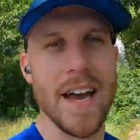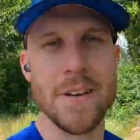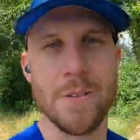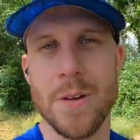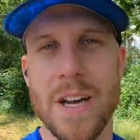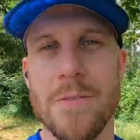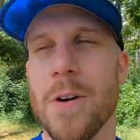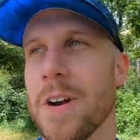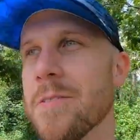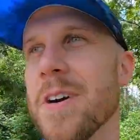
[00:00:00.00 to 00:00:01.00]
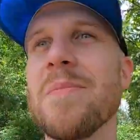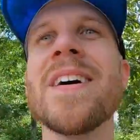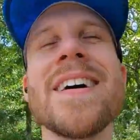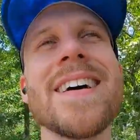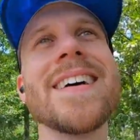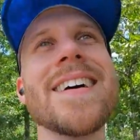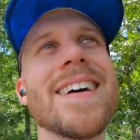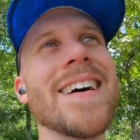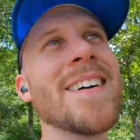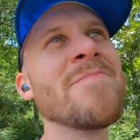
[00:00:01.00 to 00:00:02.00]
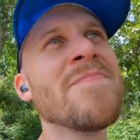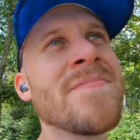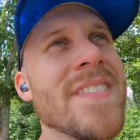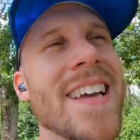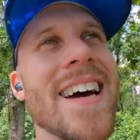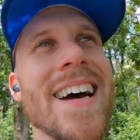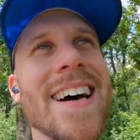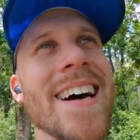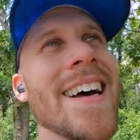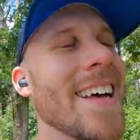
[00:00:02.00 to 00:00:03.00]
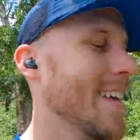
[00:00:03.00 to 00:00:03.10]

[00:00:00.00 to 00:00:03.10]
don't know how far I've come. I